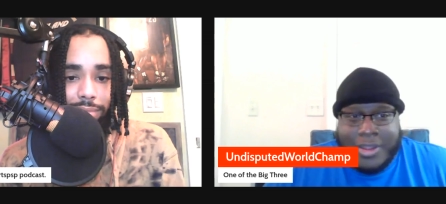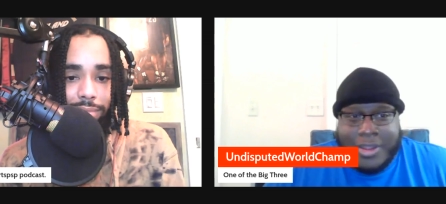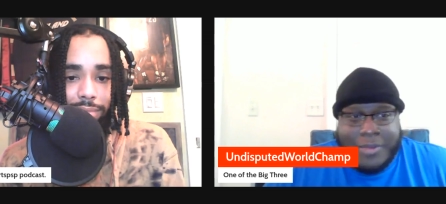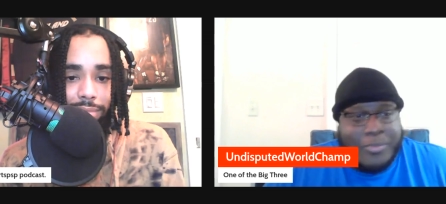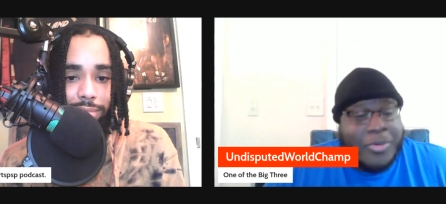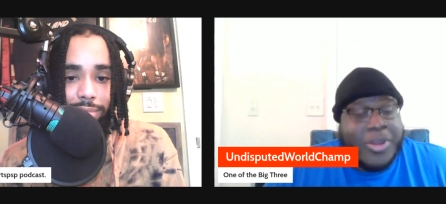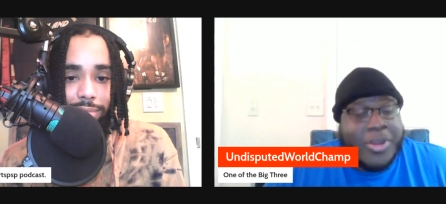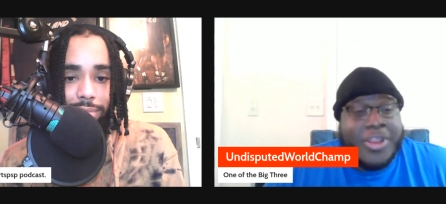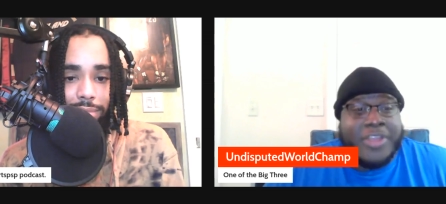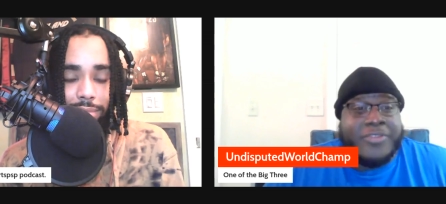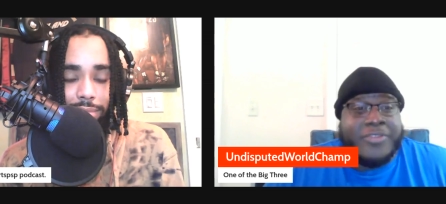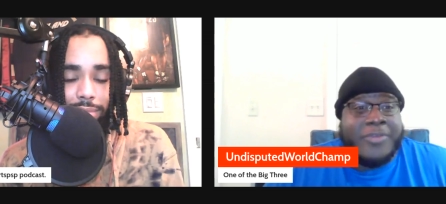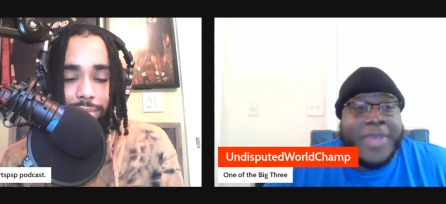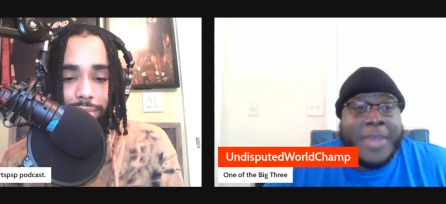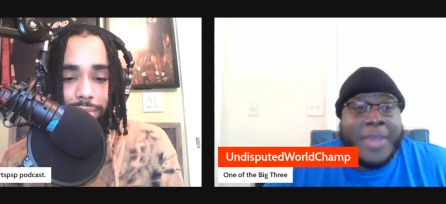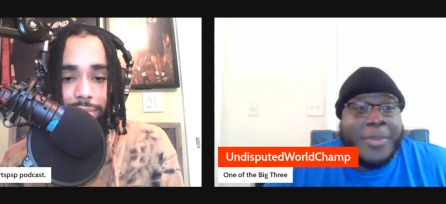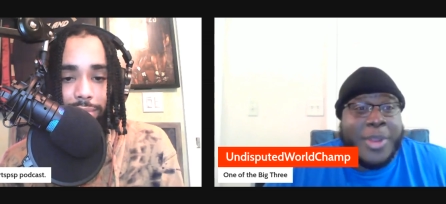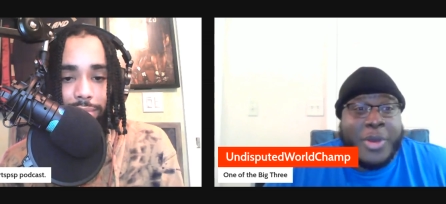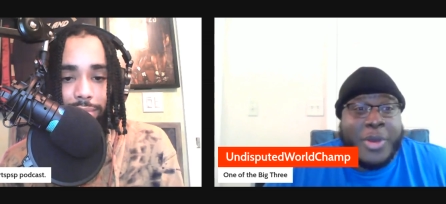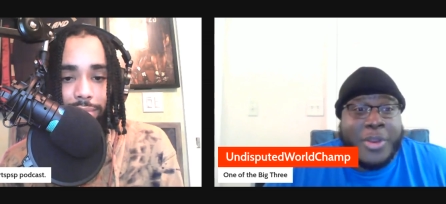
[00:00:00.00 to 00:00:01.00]
Speaker 1: put his
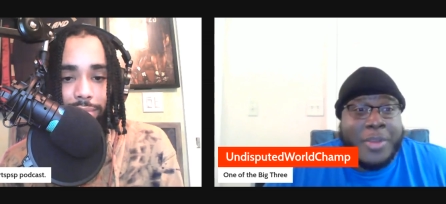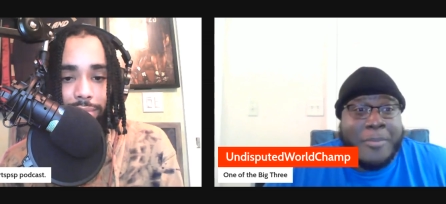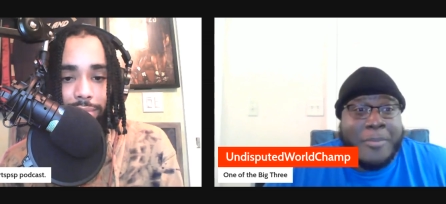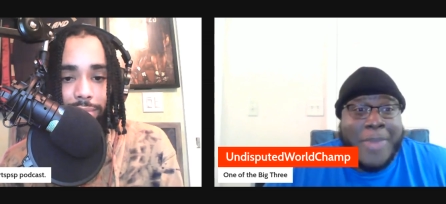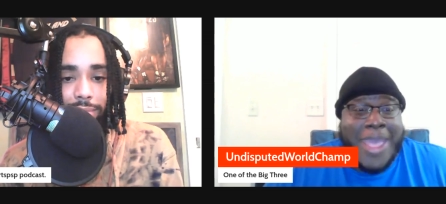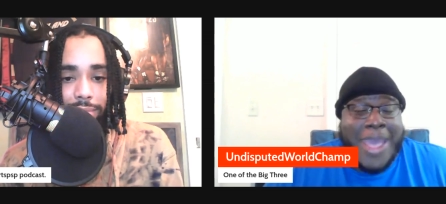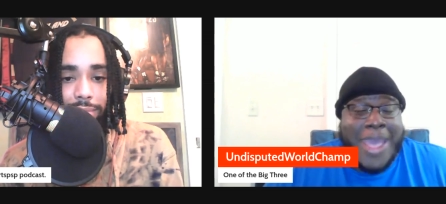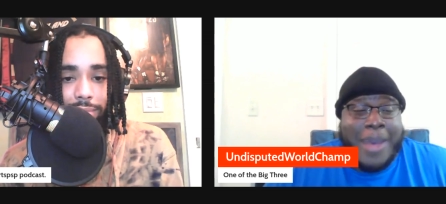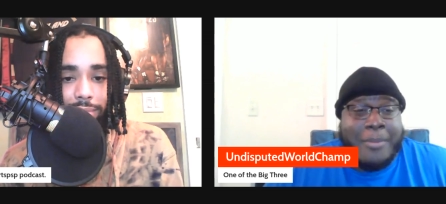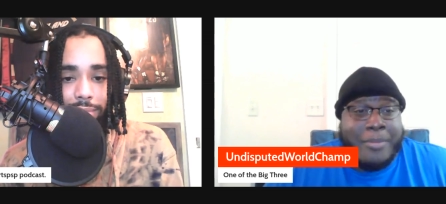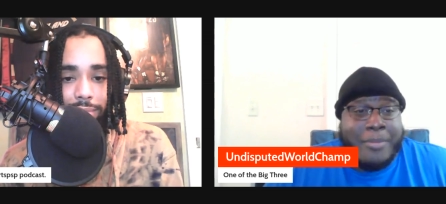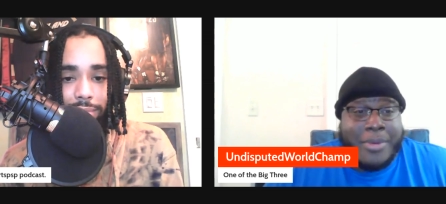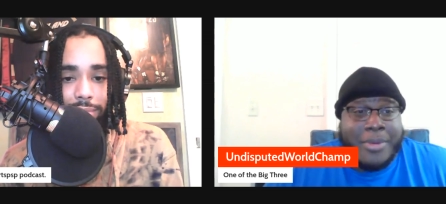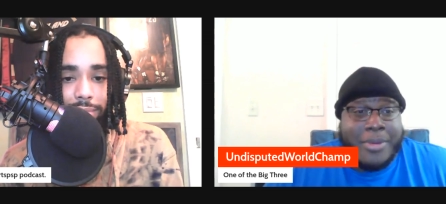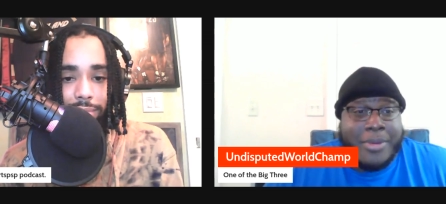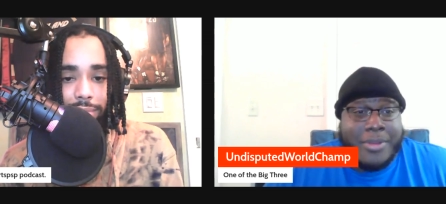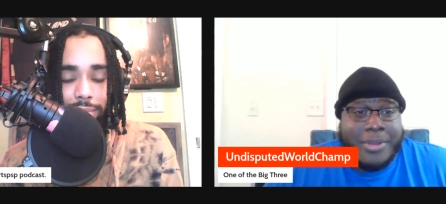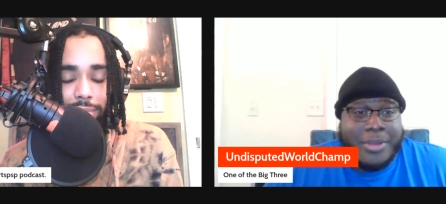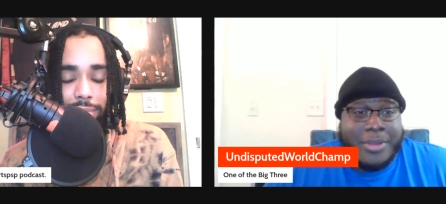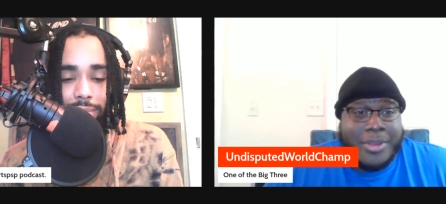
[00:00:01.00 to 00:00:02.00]
family on the map.
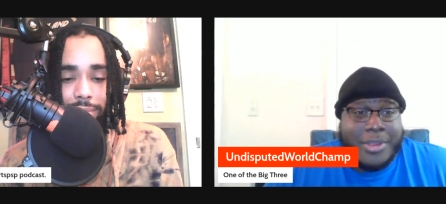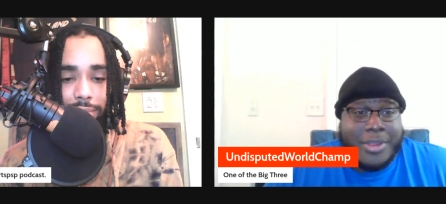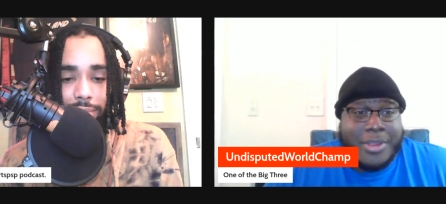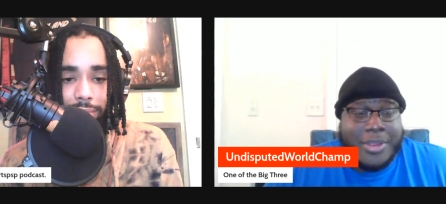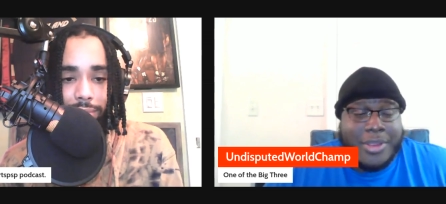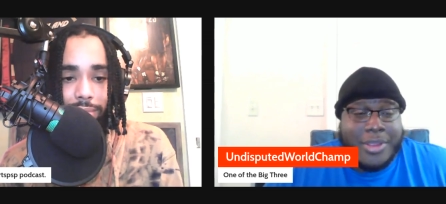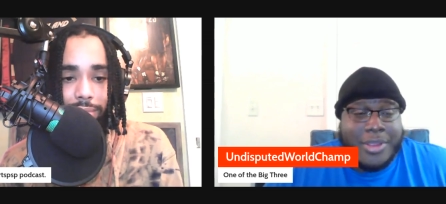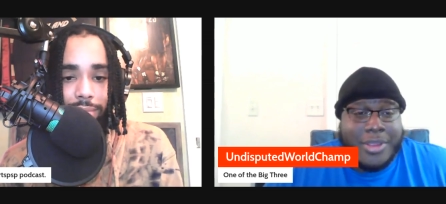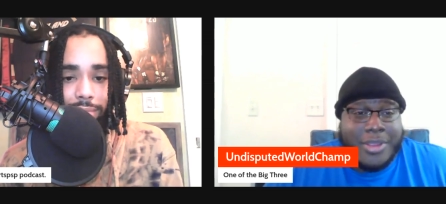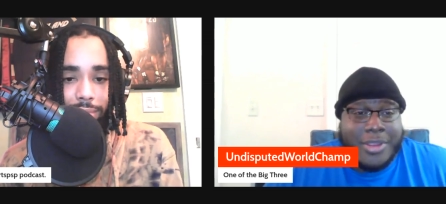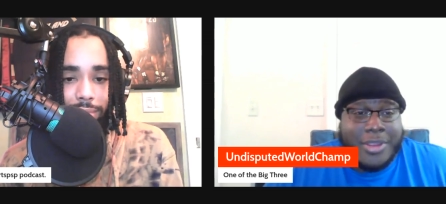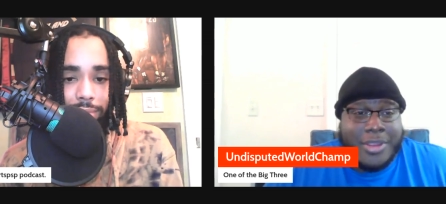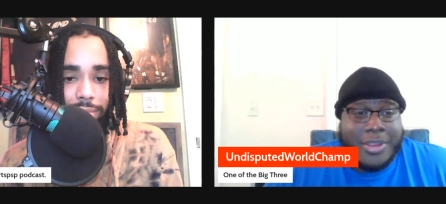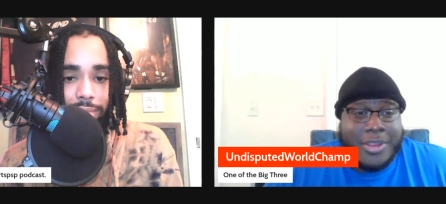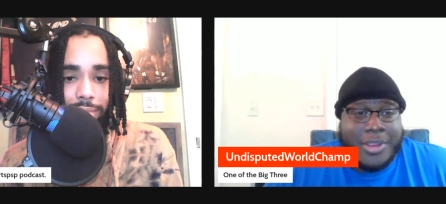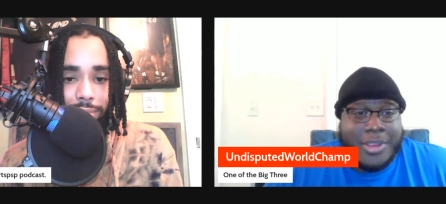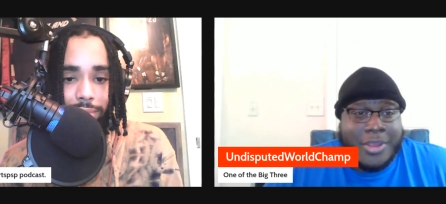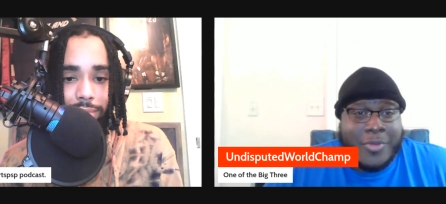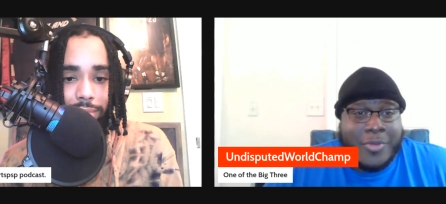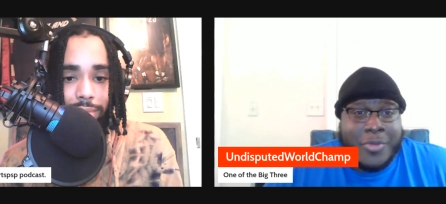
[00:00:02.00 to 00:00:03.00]

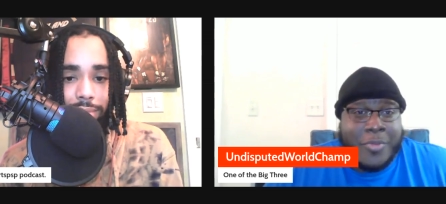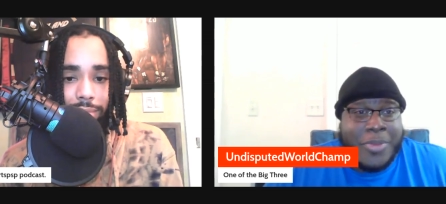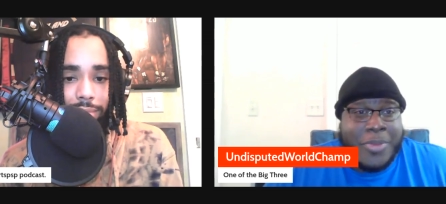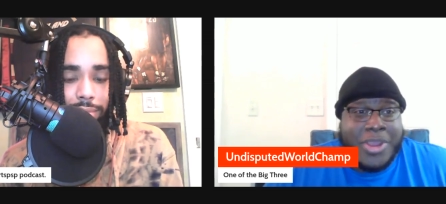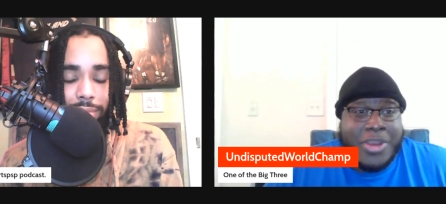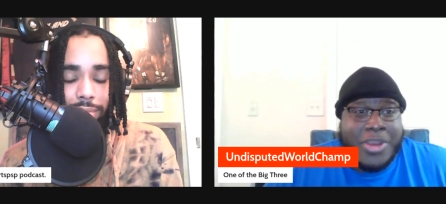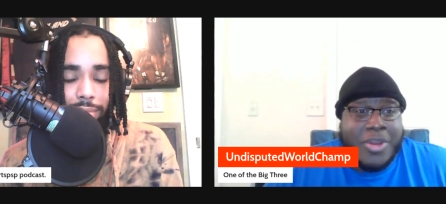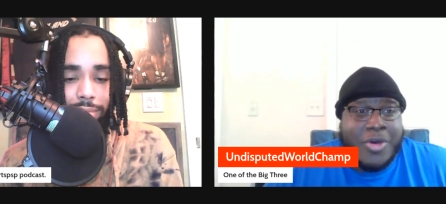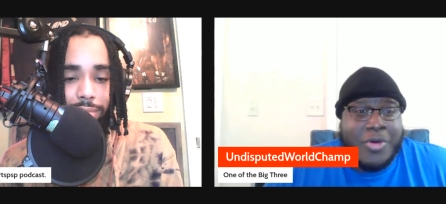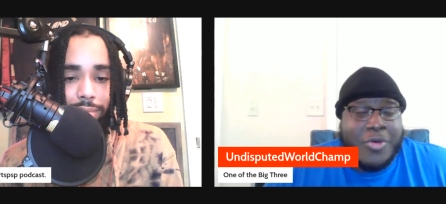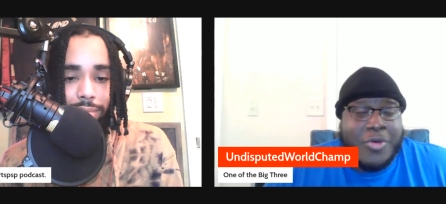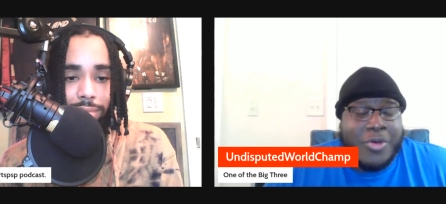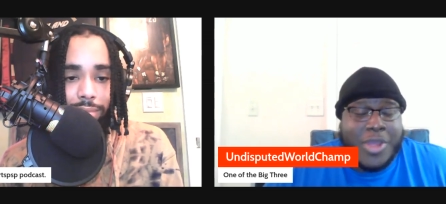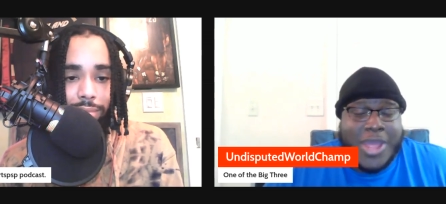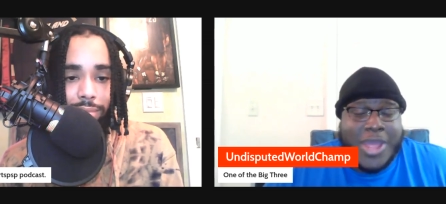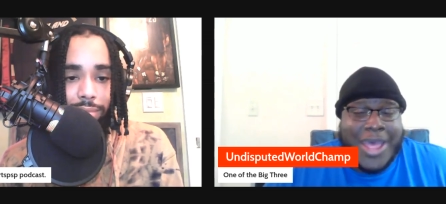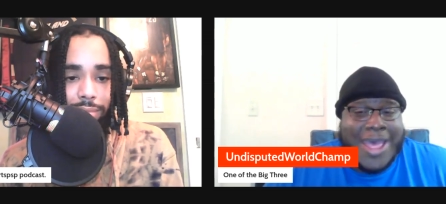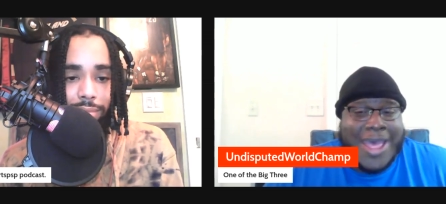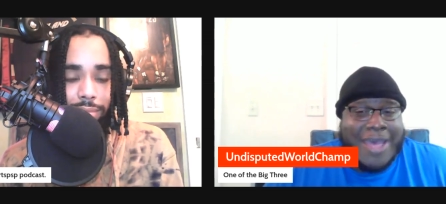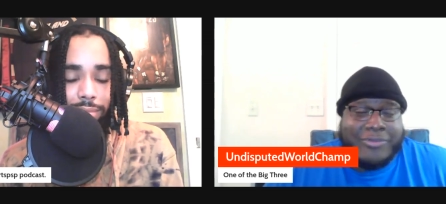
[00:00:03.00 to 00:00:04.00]
It will be no,
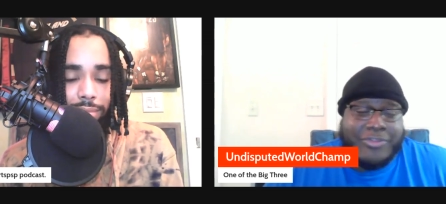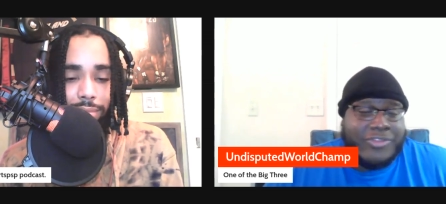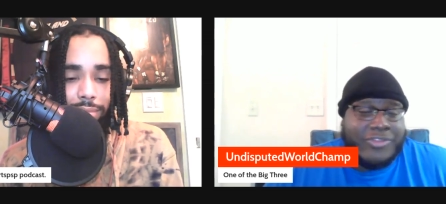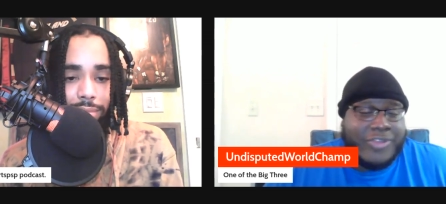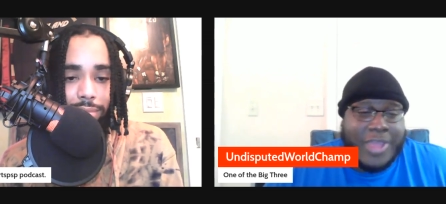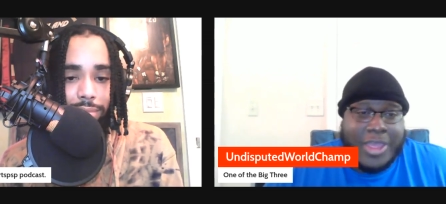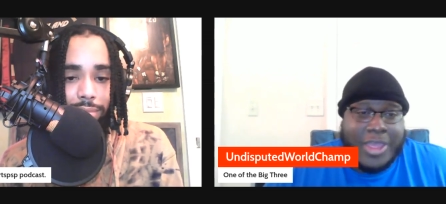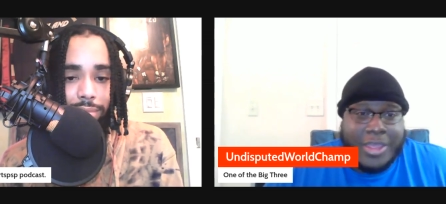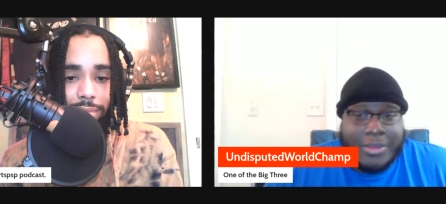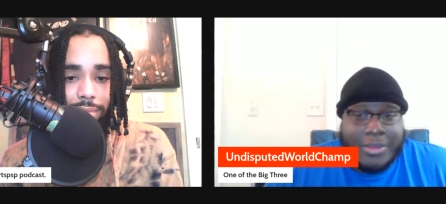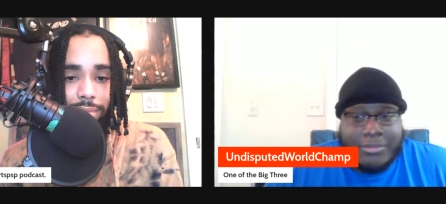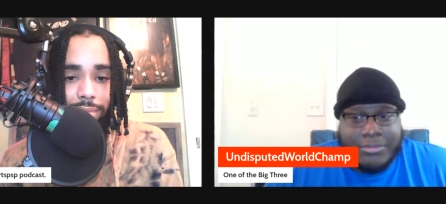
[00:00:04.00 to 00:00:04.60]
I have to say,